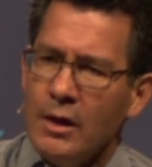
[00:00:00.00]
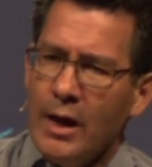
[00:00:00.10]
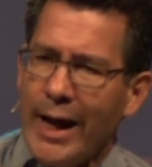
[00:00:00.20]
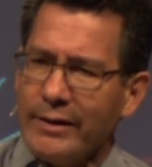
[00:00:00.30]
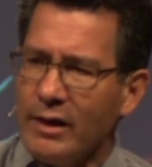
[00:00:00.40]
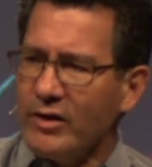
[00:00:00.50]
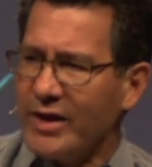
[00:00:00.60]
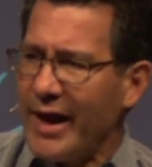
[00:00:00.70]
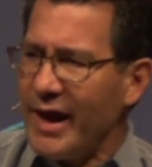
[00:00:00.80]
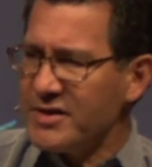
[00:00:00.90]
I'd like
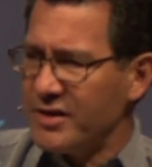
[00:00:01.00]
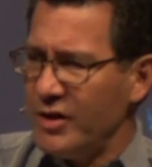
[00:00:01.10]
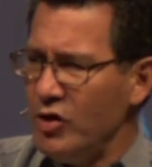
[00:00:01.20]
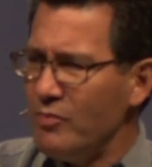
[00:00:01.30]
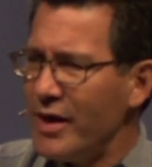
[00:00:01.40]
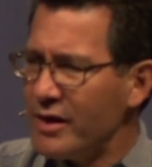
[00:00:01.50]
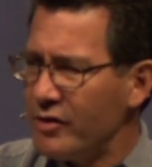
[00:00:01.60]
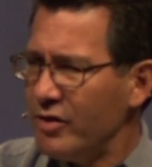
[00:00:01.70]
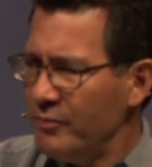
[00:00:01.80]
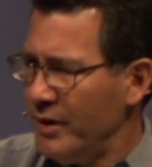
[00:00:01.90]
to ask that you make a
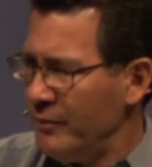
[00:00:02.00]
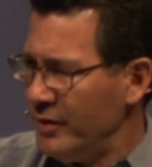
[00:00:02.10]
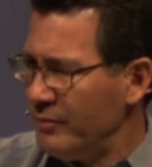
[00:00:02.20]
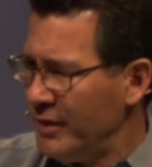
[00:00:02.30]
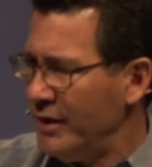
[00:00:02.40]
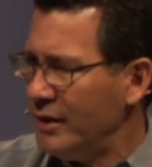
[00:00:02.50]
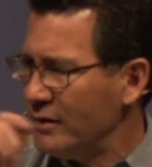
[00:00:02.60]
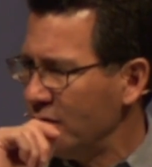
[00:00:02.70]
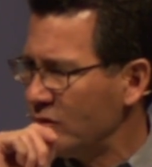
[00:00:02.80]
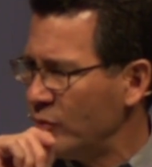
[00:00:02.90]
commitment beginning
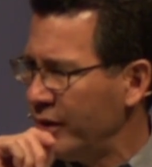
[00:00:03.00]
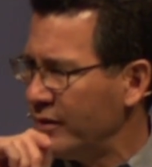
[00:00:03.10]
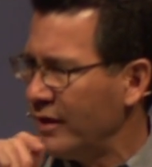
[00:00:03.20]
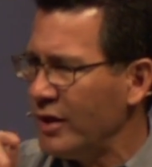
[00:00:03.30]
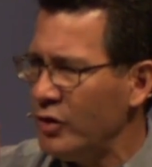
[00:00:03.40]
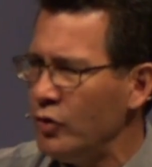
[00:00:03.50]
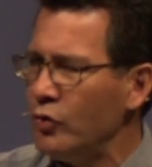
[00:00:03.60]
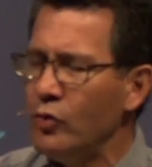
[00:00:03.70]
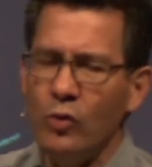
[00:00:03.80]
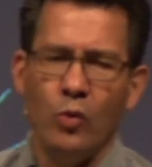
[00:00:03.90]
this week that
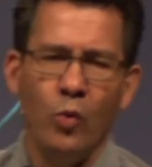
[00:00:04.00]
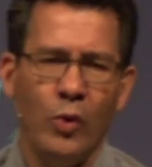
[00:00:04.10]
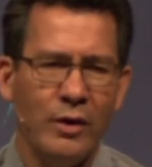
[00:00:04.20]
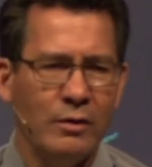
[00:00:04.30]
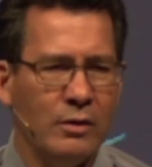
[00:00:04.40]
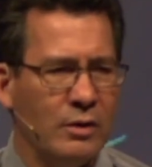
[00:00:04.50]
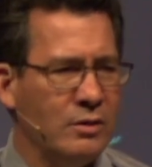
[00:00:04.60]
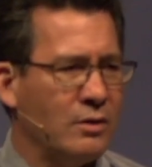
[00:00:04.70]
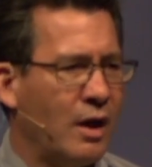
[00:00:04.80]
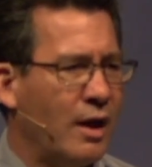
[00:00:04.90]
you will
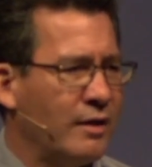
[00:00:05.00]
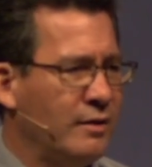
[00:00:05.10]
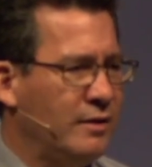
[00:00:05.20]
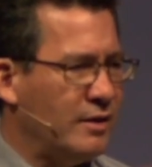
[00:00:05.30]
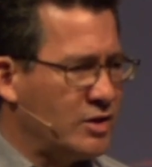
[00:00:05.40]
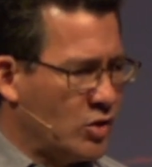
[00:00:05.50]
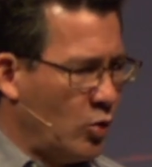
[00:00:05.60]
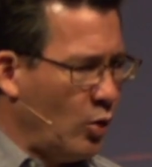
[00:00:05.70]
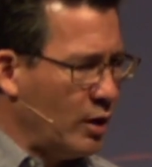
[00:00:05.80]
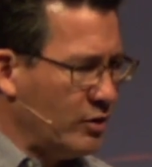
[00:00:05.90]
not
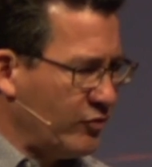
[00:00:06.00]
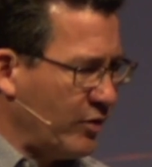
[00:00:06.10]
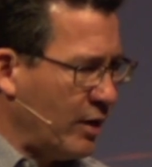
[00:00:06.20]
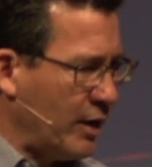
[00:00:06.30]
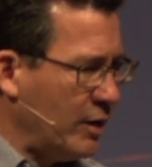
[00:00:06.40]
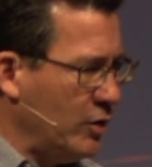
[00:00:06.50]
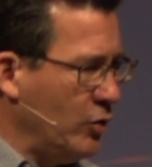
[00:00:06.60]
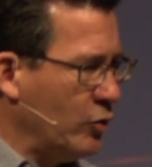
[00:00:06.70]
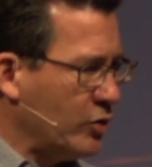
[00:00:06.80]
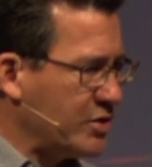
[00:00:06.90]
disqualify
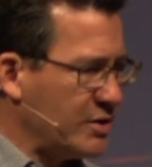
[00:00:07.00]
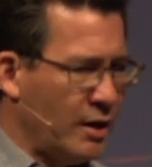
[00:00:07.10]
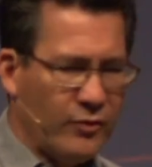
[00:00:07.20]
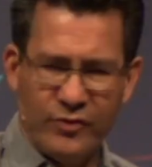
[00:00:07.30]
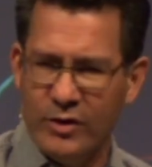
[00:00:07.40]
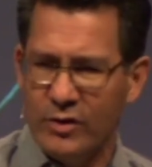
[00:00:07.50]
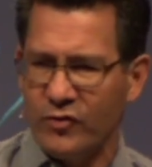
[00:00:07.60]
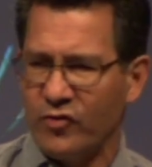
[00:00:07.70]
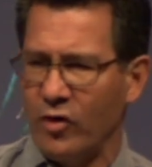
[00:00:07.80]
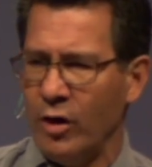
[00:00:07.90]
yourself
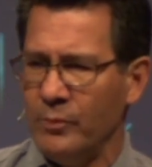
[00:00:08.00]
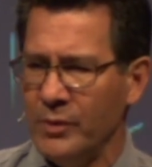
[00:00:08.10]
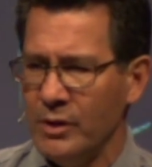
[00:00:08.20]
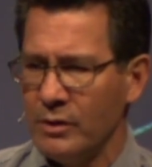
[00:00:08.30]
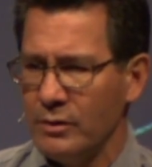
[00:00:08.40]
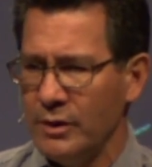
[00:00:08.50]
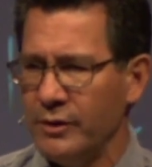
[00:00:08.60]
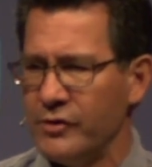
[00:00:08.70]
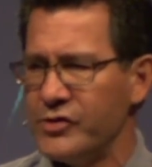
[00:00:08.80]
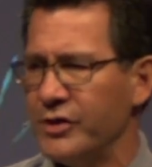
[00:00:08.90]
from
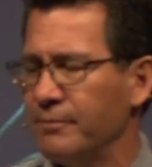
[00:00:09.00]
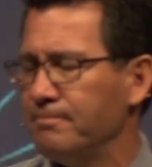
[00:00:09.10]
leadership.